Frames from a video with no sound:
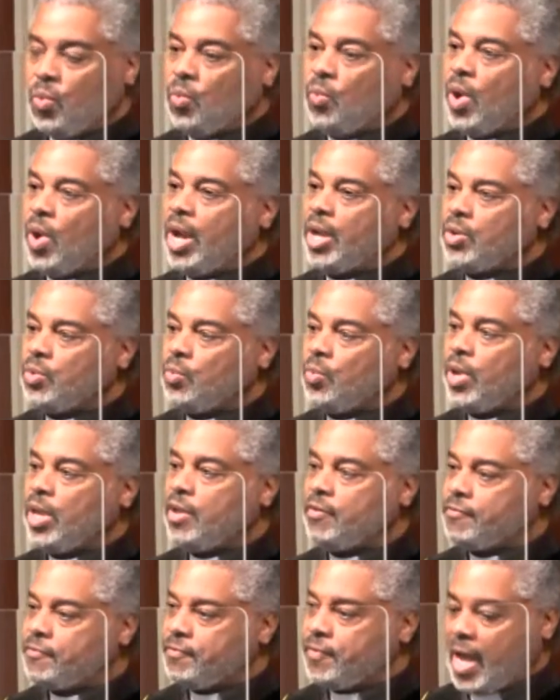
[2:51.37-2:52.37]
what
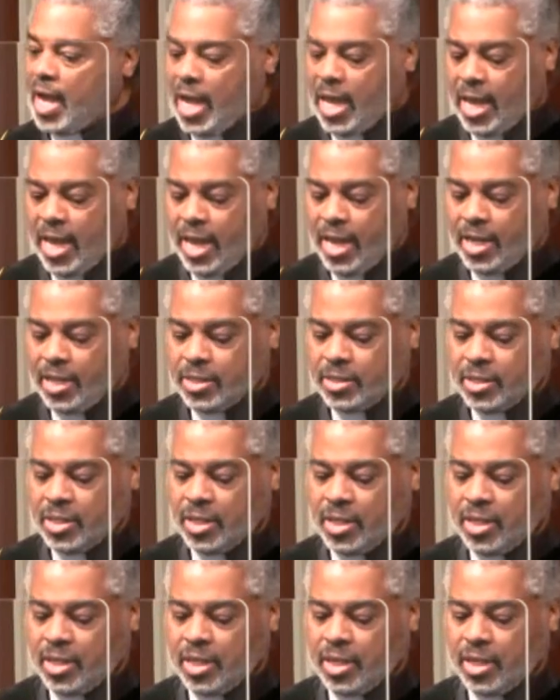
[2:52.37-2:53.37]
we find
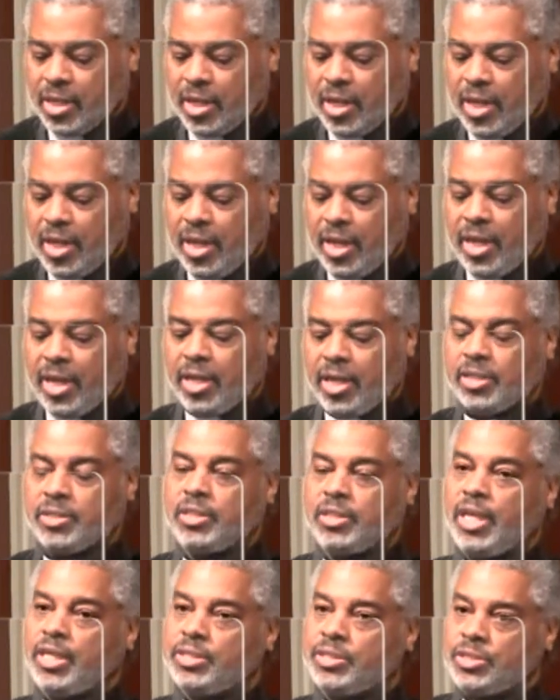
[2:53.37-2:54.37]

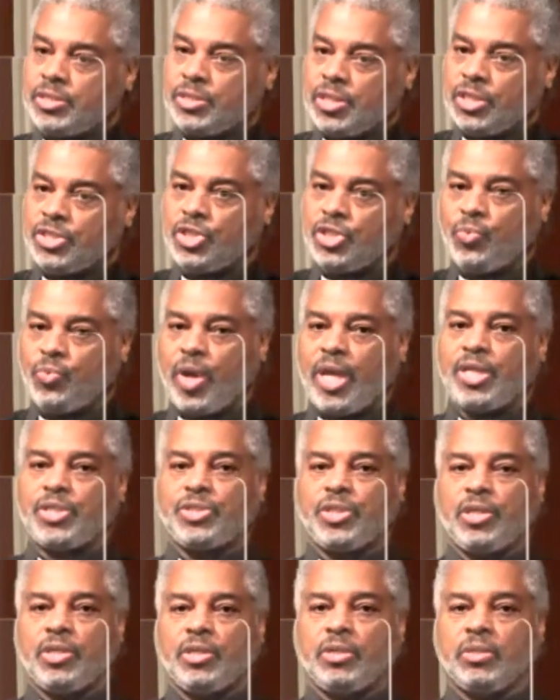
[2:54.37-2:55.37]
is a
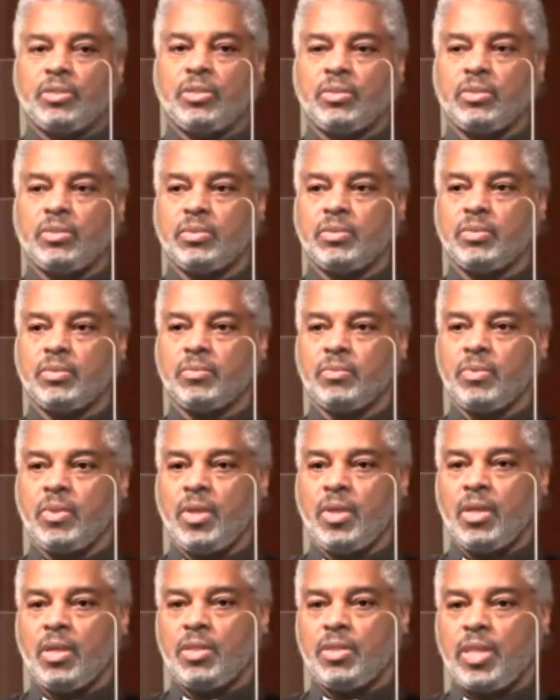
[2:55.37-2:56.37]
situation
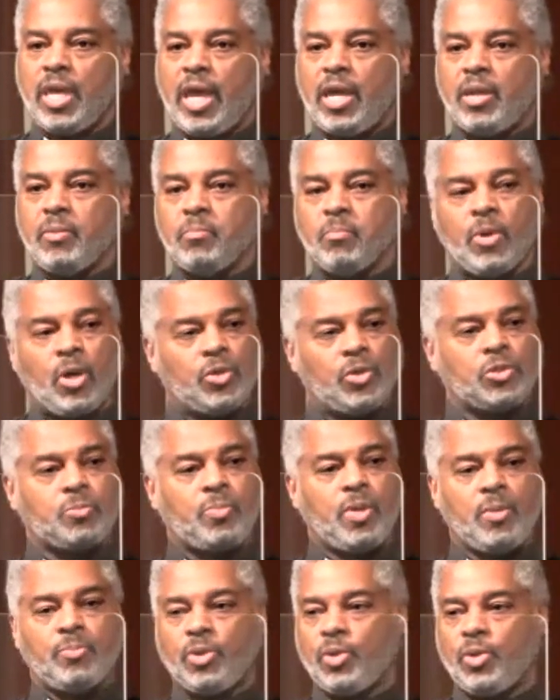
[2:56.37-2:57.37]
that most
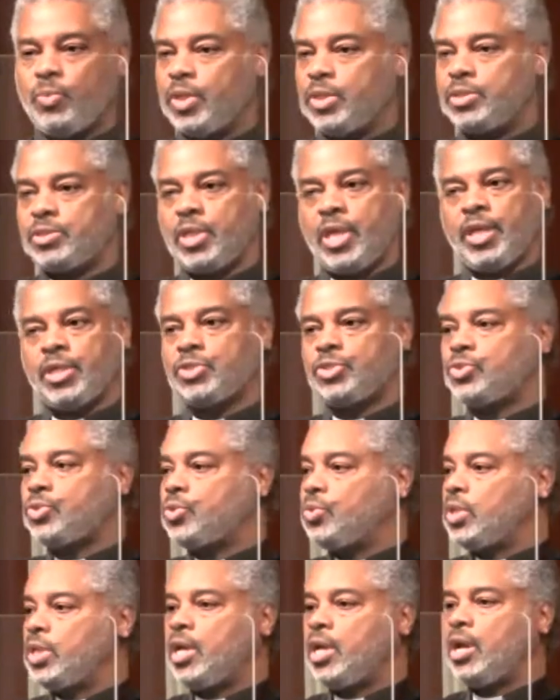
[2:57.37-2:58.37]
people would say is
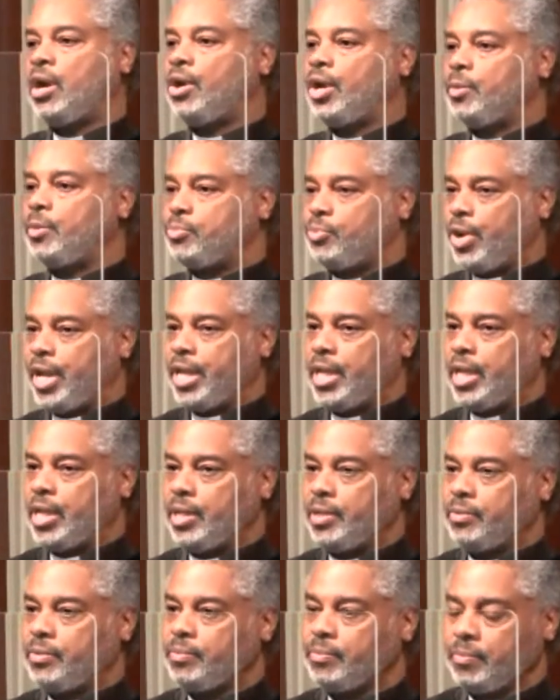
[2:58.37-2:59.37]
truly
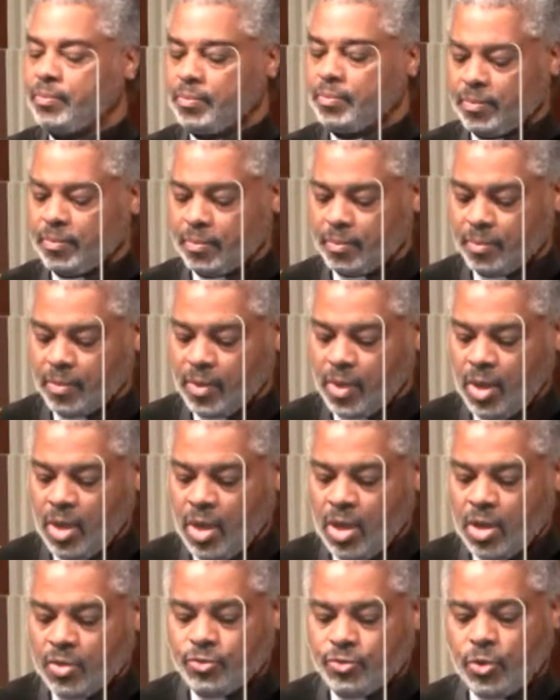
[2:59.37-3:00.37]
heartbreaking.
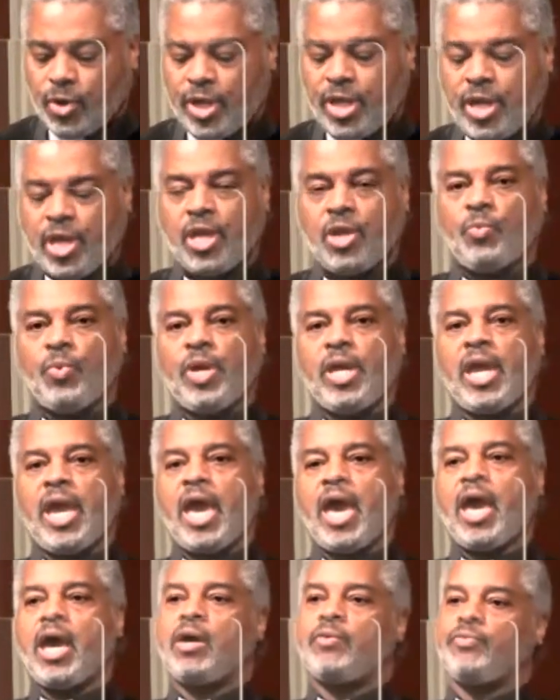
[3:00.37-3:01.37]
For here we
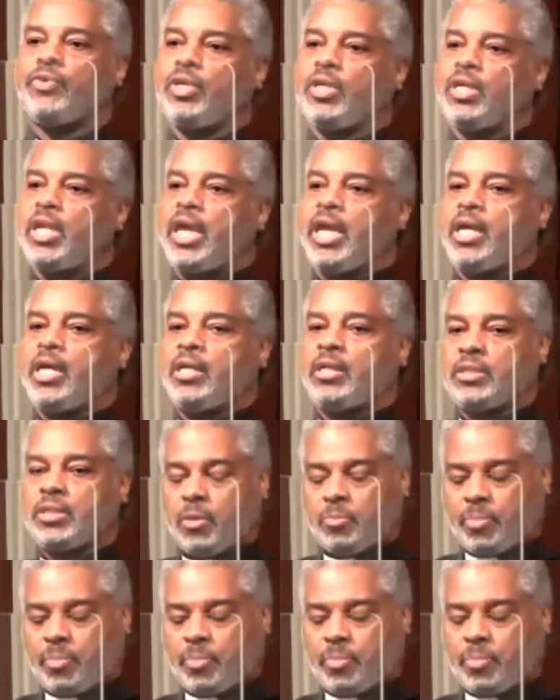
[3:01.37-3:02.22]
have nailed